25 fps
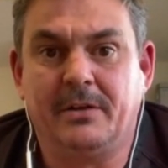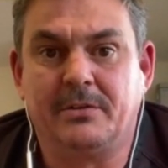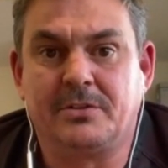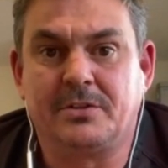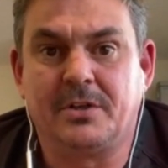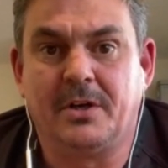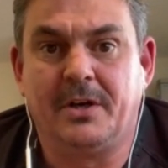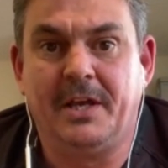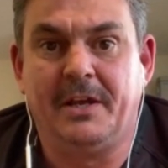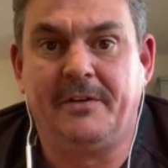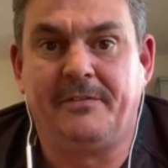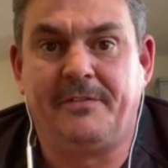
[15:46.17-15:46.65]

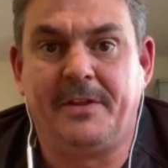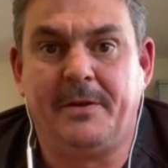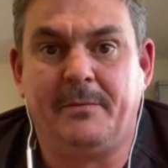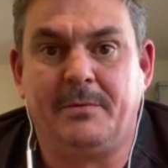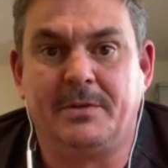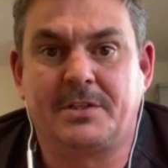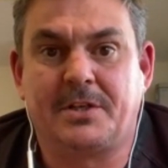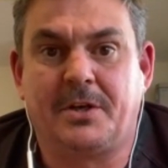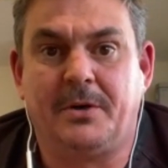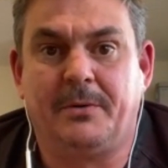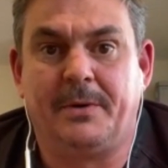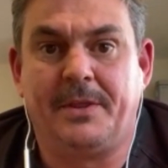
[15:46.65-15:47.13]
So if they
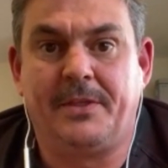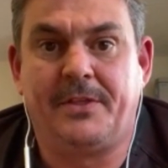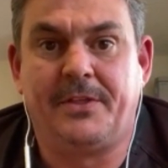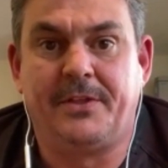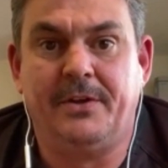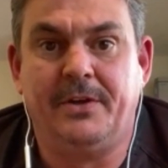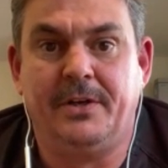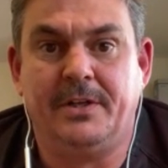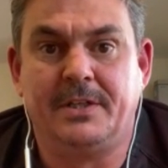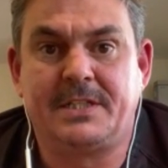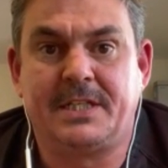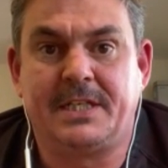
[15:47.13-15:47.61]
was going
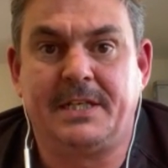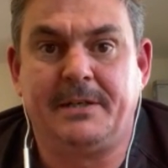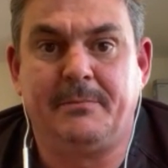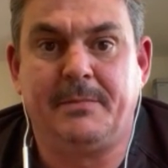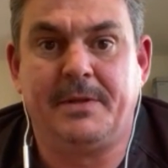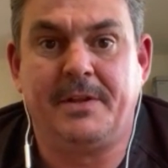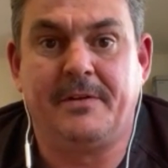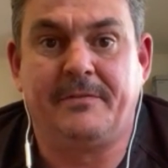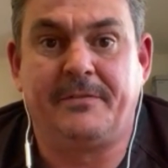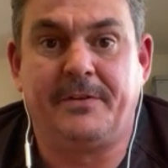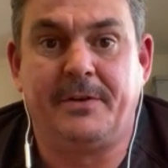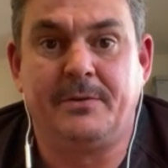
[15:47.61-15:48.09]
13
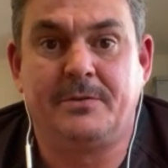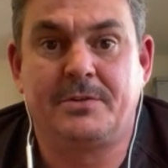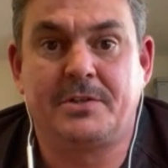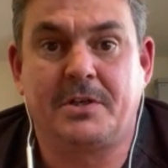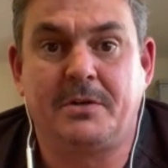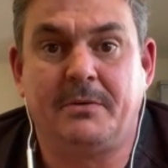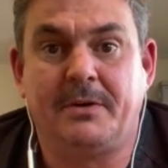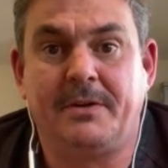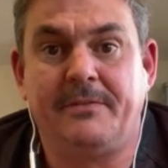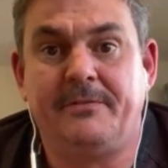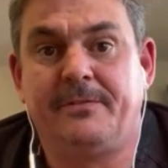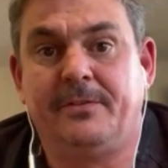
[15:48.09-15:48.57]
with a view to
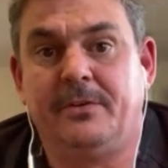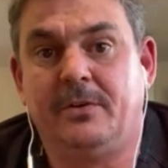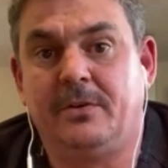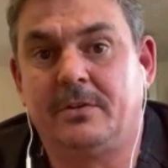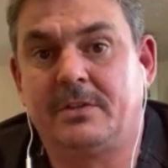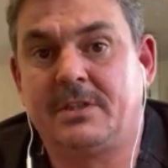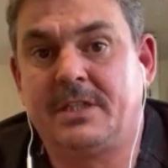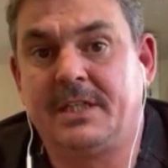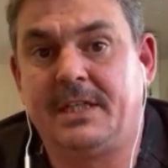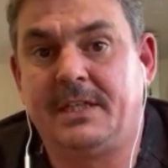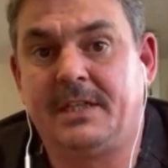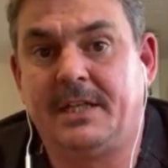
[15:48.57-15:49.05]
going
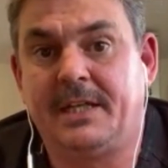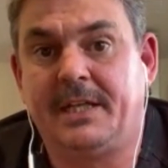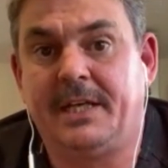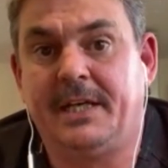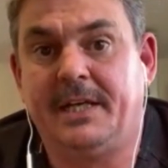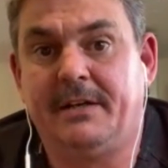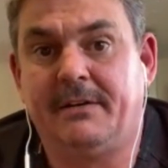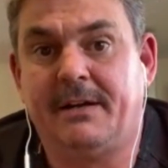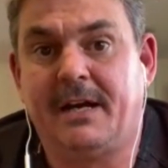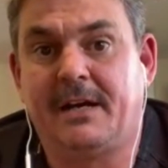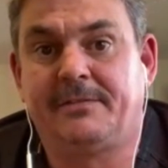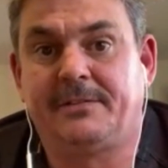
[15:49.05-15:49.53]
14 the
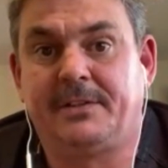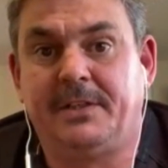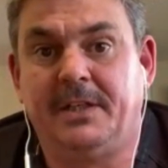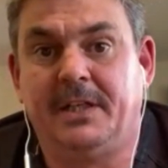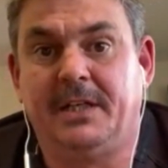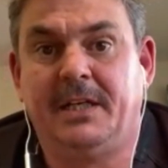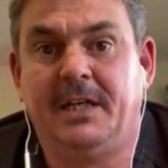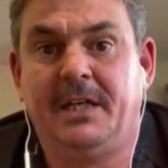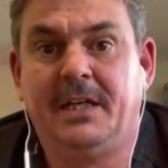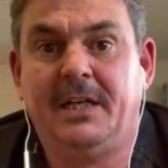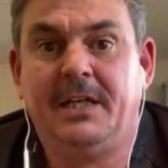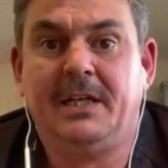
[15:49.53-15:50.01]
year
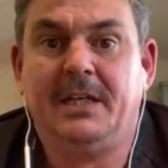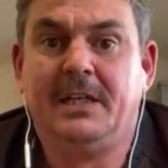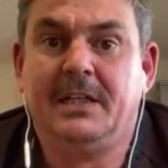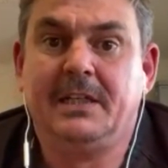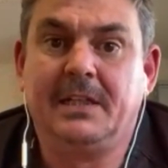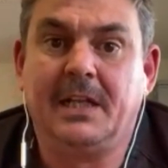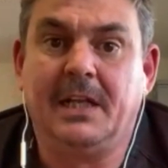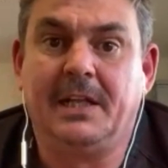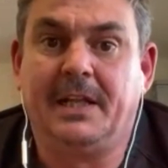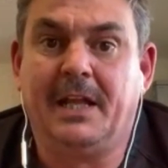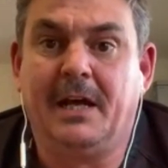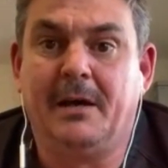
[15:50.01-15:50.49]
after,
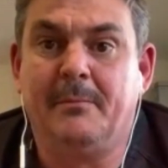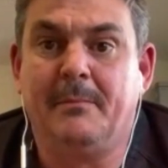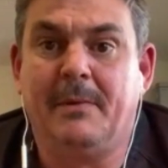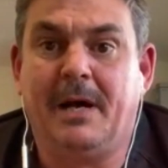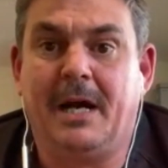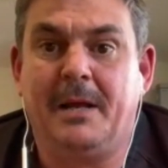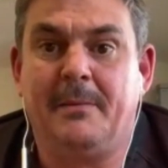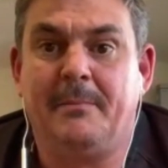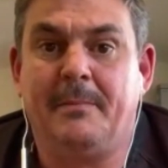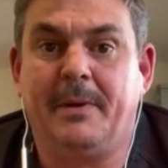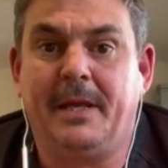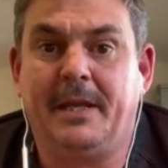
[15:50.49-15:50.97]
then that
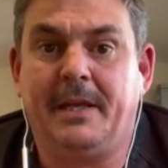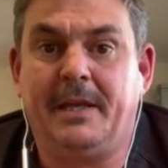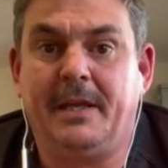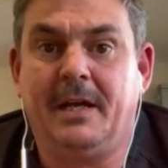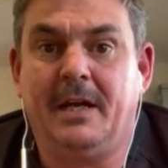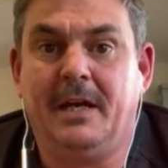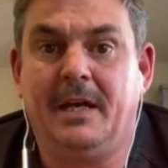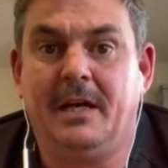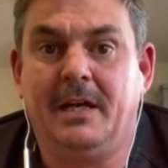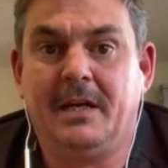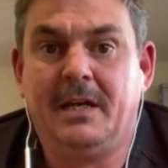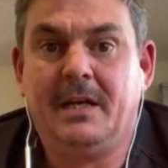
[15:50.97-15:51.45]
might be
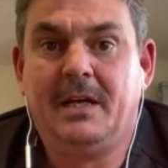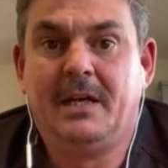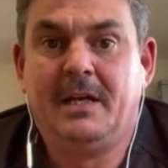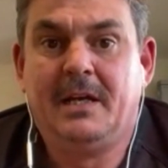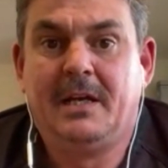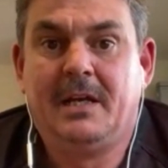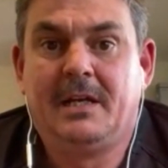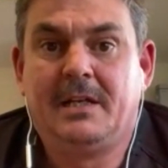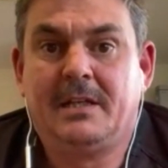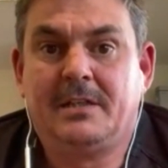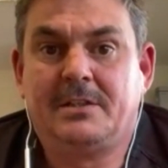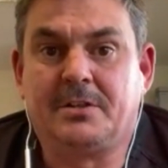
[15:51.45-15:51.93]

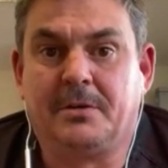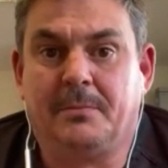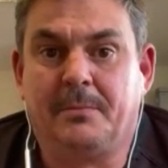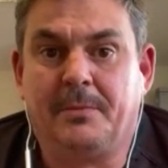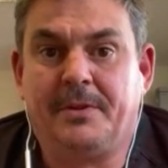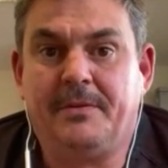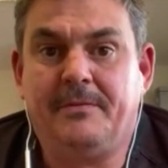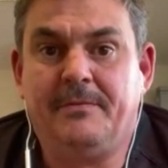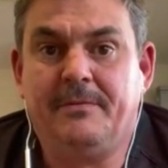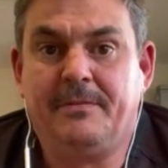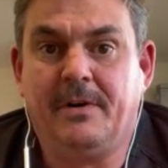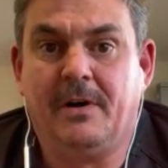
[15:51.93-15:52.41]

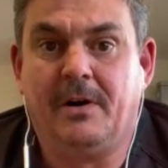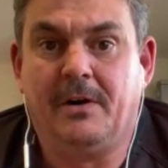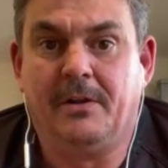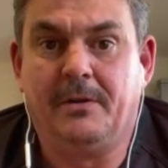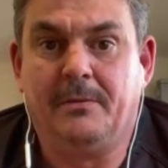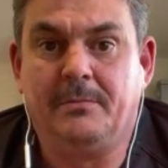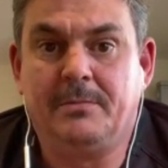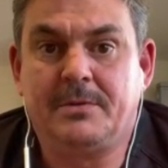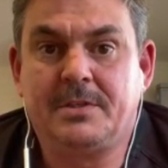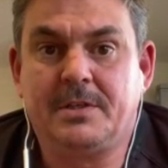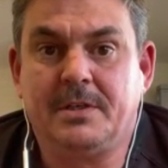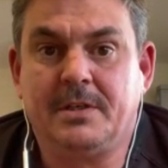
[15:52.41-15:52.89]
something for
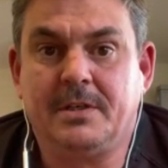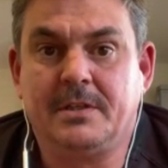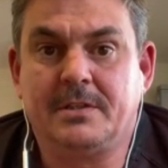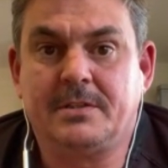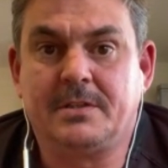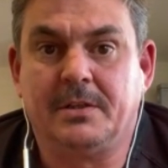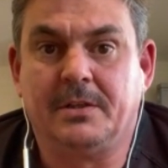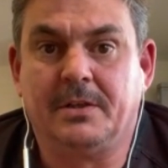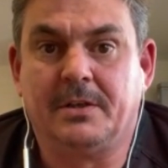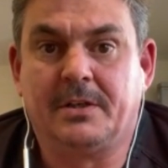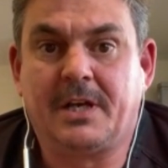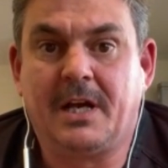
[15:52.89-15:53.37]
them
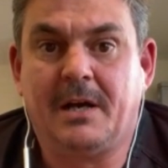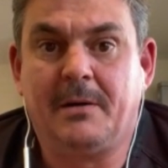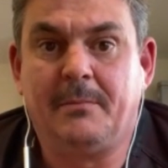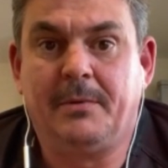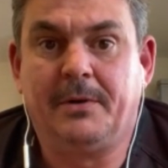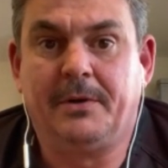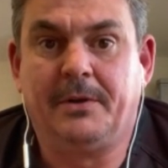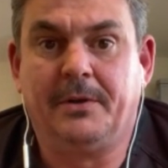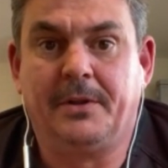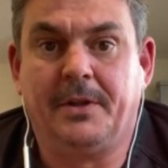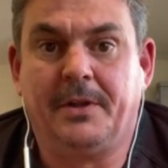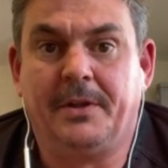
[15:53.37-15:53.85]
to look at.
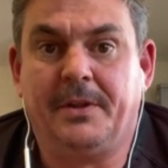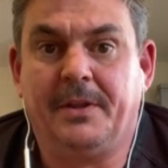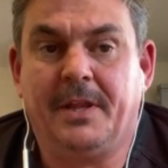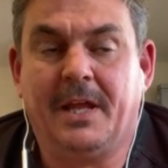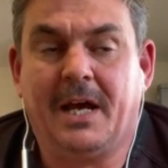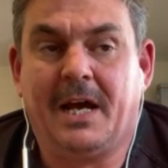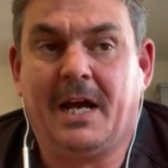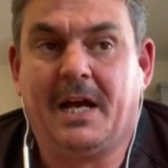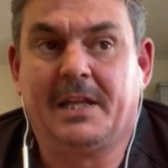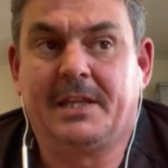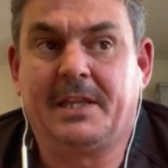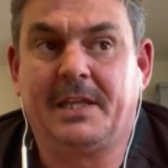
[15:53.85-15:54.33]
But other than
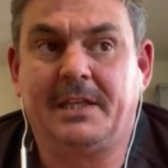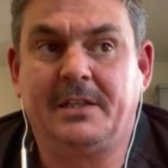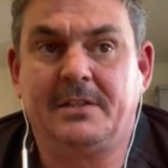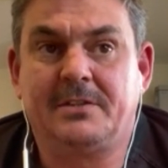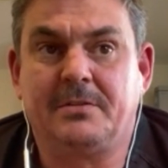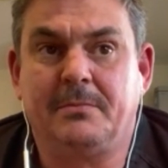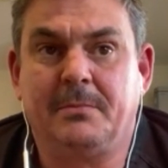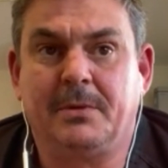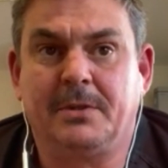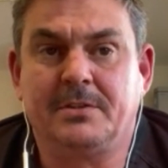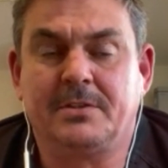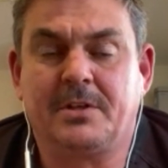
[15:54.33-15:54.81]
that, I think
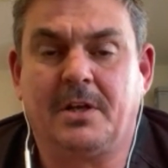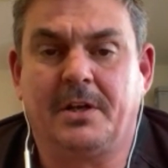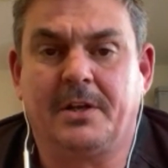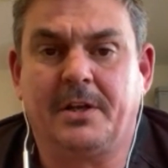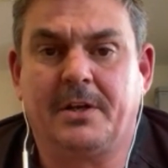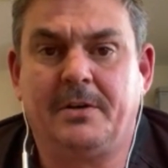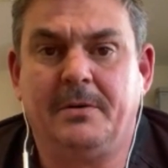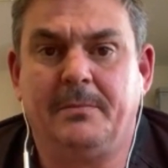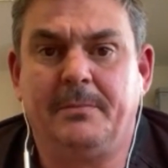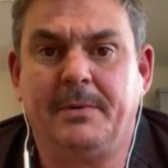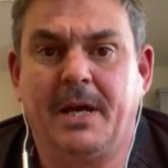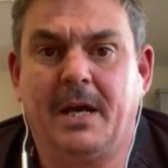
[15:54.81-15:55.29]
someone's got to
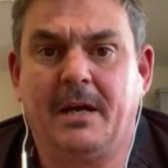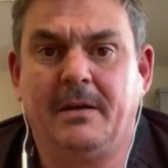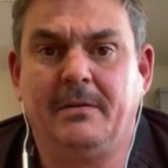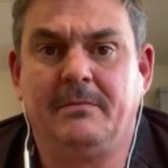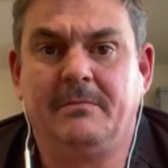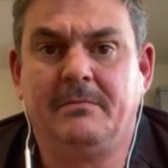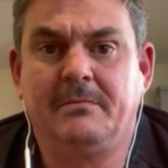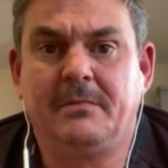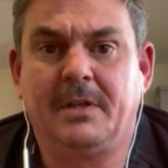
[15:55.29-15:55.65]
come down.